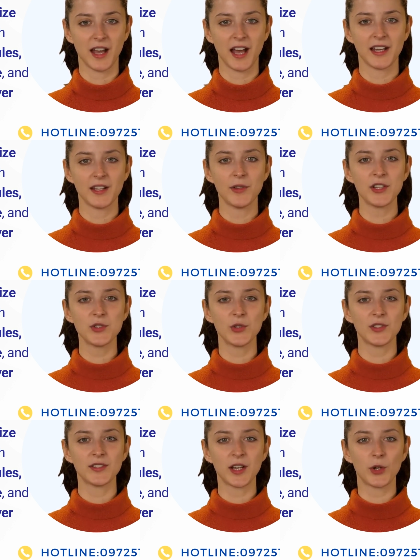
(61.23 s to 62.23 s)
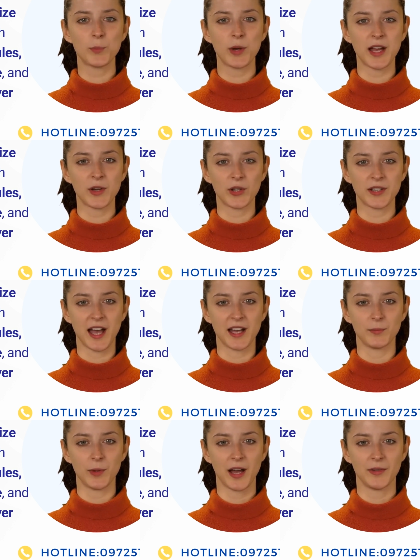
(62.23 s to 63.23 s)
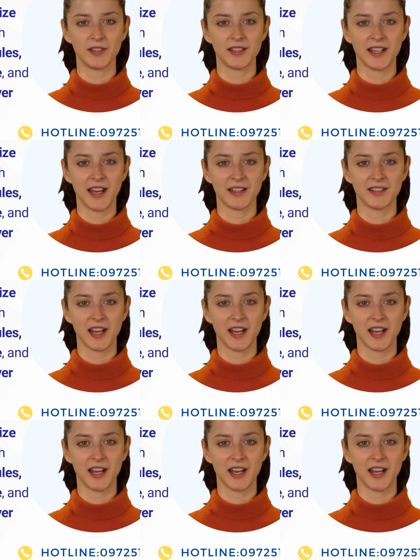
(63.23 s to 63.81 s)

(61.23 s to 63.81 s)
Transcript: individuals who prioritize privacy and